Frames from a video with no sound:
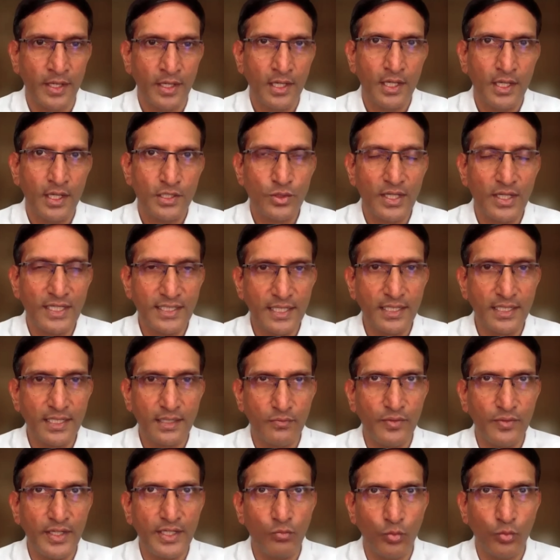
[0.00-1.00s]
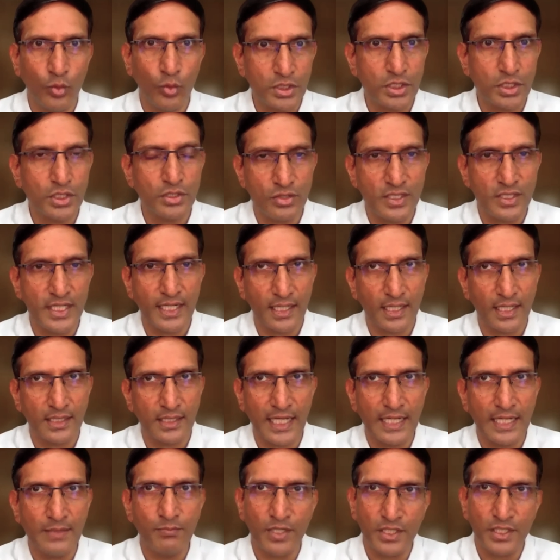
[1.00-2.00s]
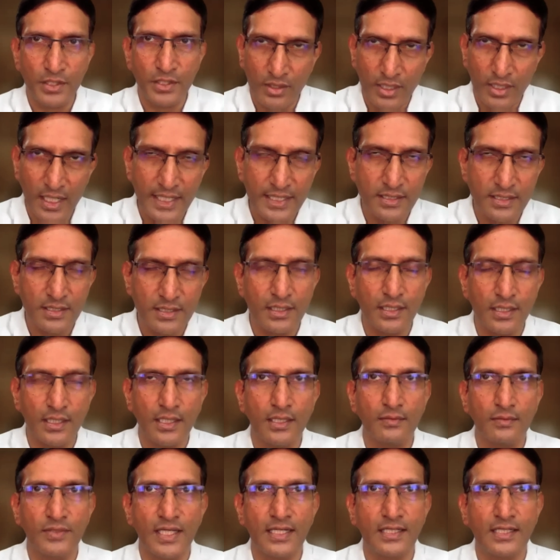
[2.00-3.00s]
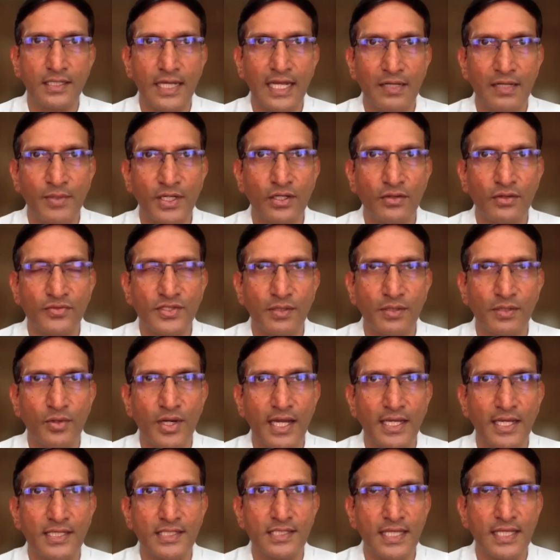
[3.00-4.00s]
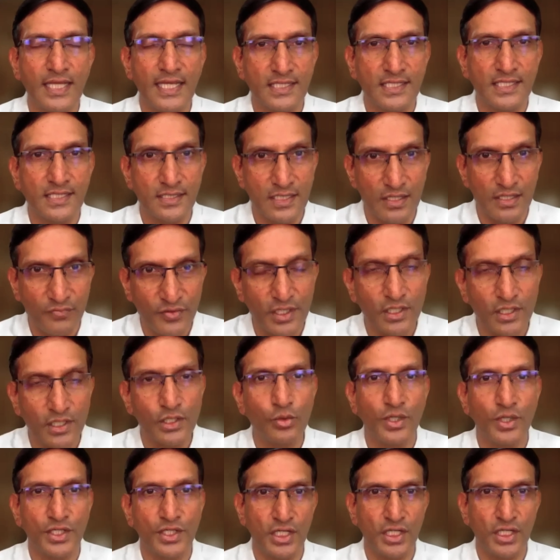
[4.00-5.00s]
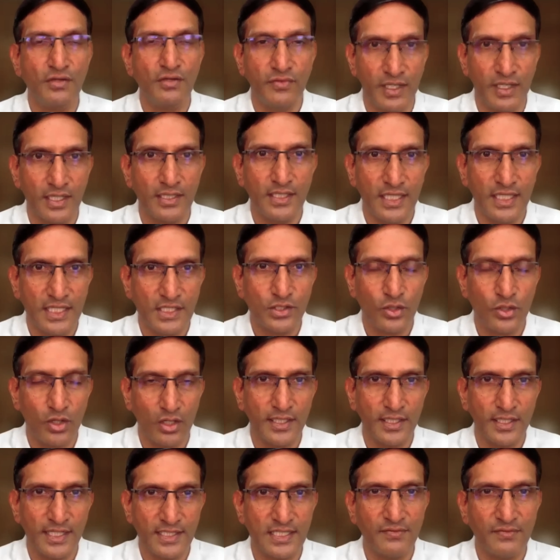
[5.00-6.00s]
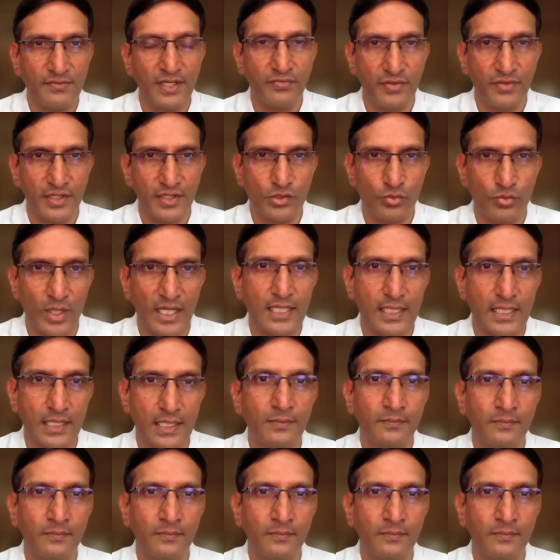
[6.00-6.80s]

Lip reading: So I think we wanted to take our time, but you're right, that element of surprise is difficult to achieve in these contexts, even if it is vital.